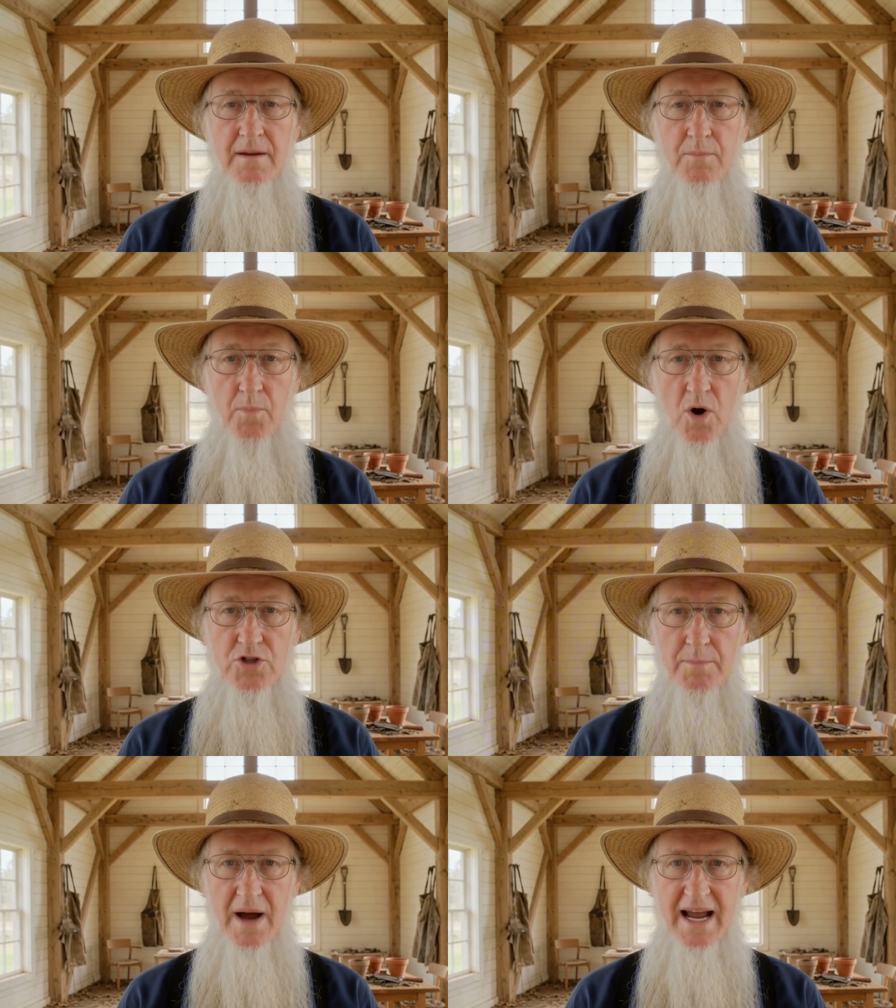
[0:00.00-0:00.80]

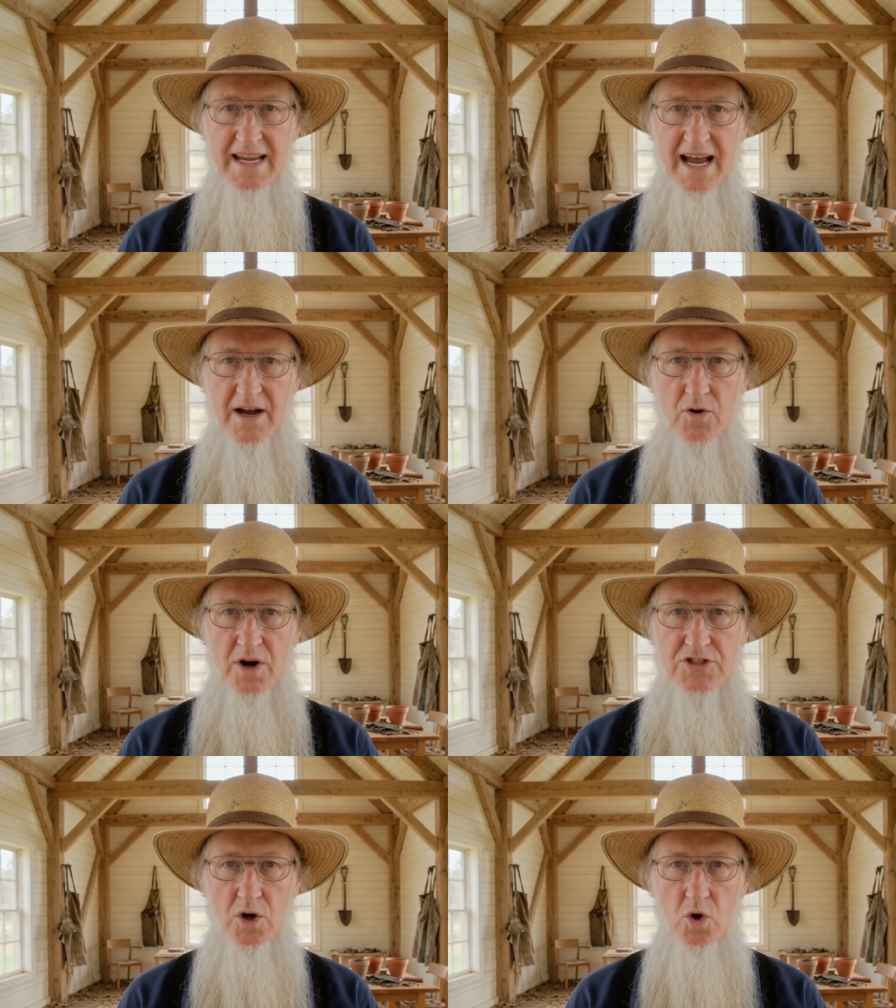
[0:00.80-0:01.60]
Multiply that
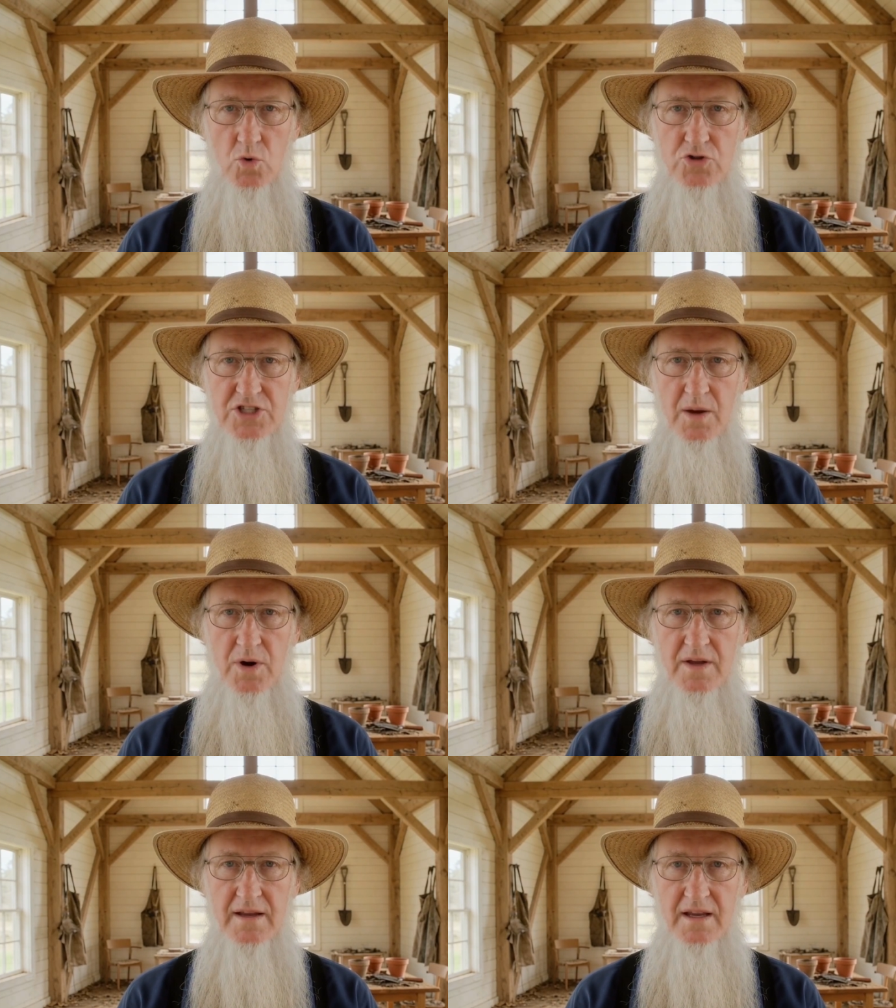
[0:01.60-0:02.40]
across a whole
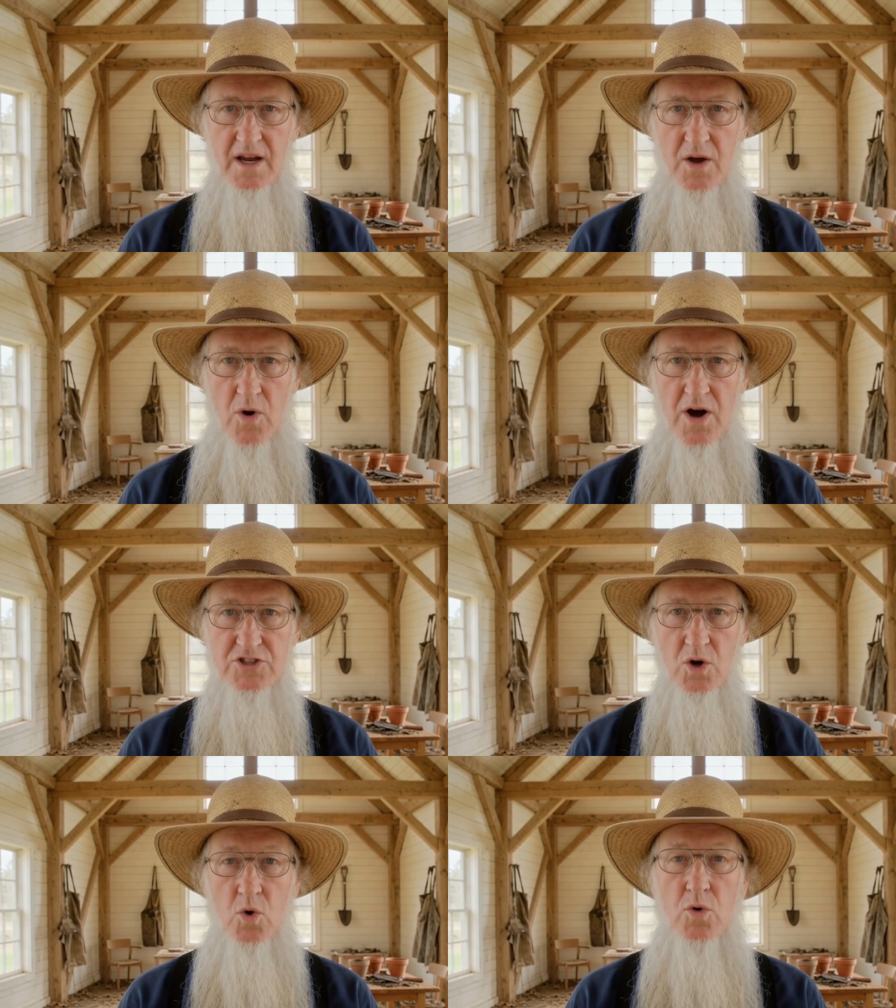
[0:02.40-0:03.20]
summer, across
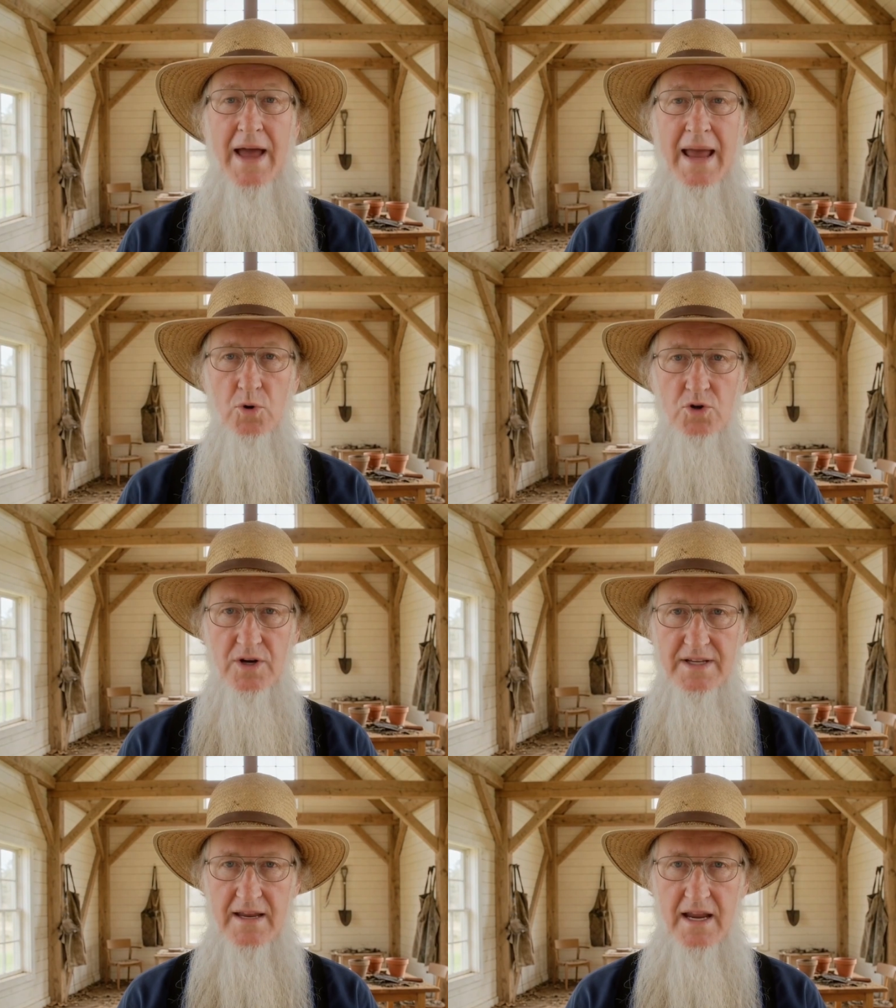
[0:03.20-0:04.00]
a whole
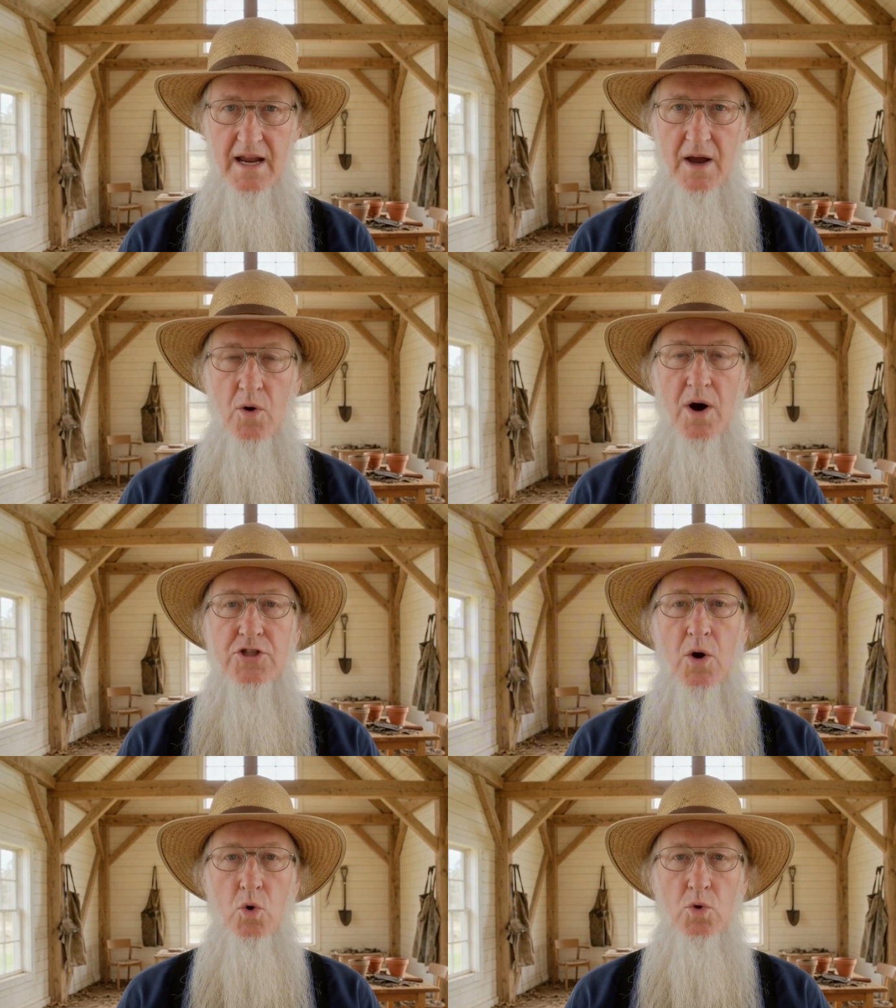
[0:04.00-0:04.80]
neighborhood, across
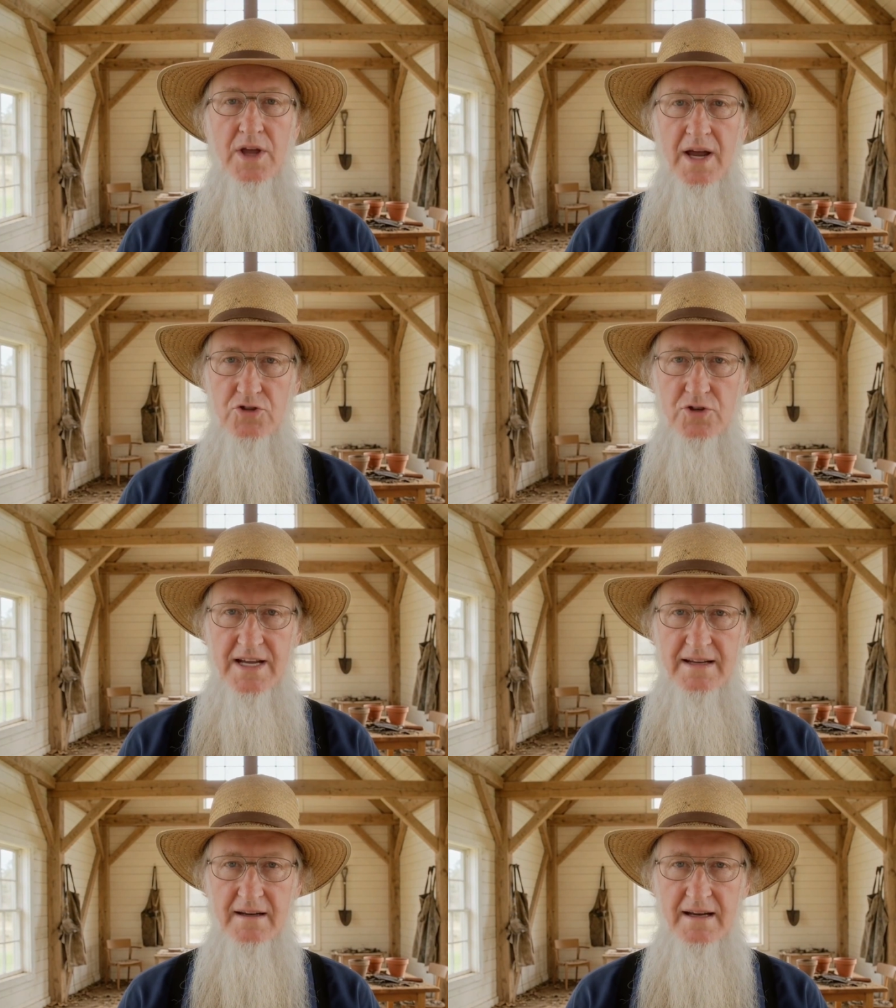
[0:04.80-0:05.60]
a whole country,